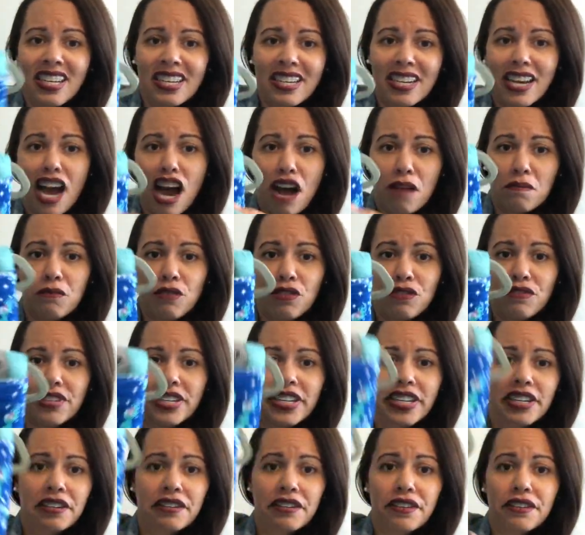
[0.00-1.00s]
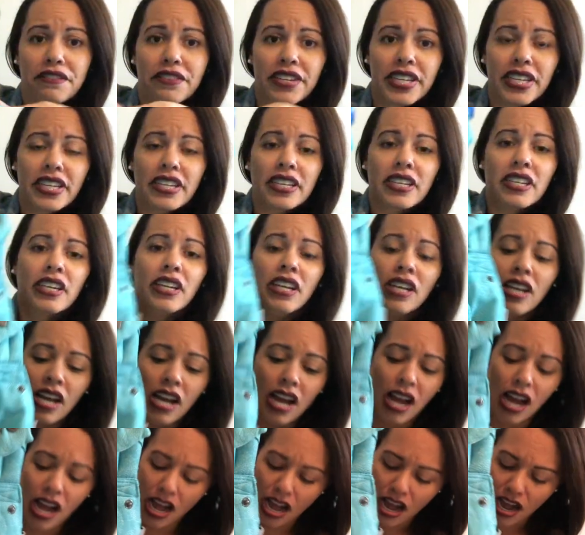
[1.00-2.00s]
not moving and grooving,
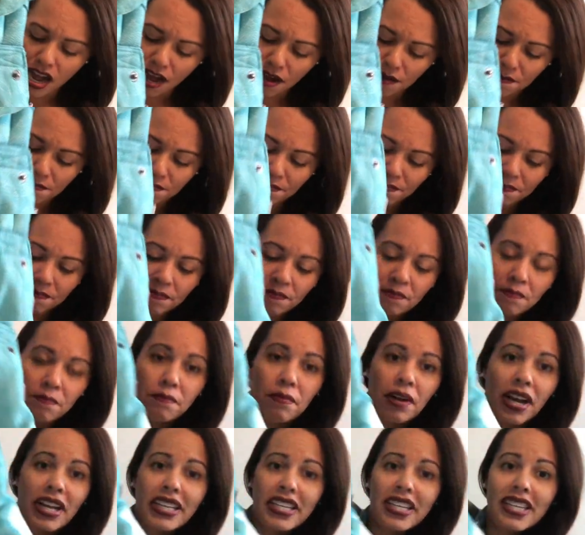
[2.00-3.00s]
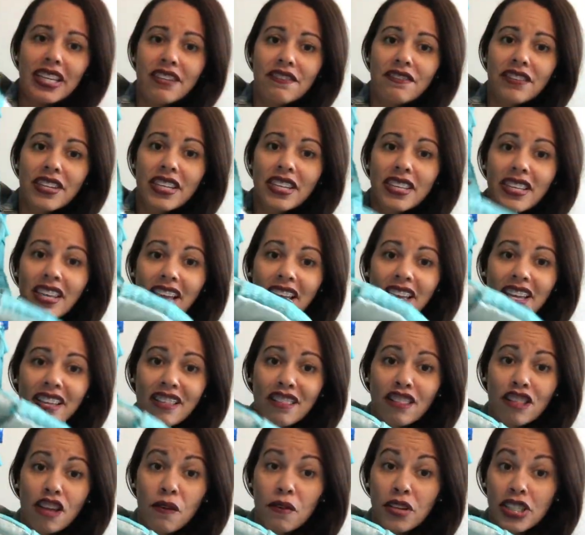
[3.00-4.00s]
but even
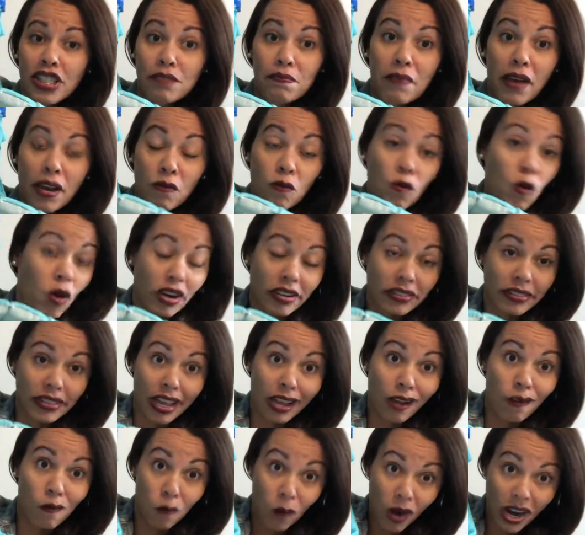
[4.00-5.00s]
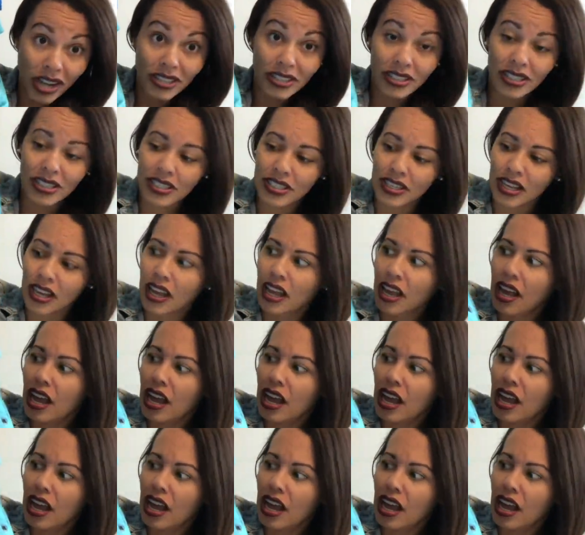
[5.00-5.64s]
though it's been worn like once,